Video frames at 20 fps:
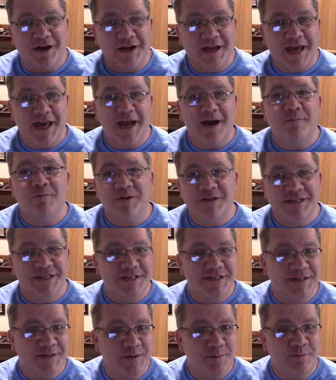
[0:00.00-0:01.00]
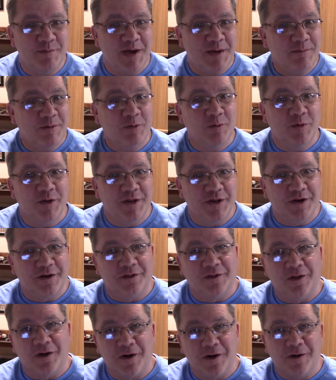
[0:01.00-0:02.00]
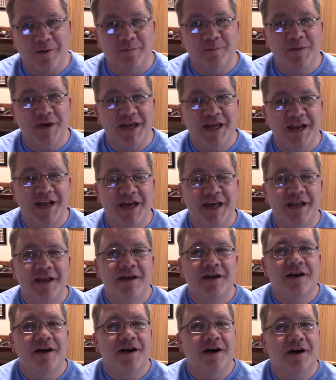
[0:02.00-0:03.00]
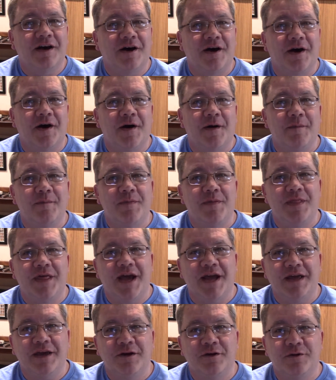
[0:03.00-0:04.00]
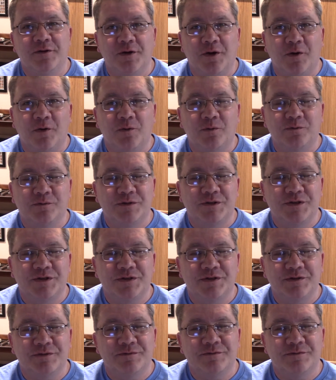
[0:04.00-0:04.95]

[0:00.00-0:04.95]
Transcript: camera system, maybe with an alarm in it, that you don't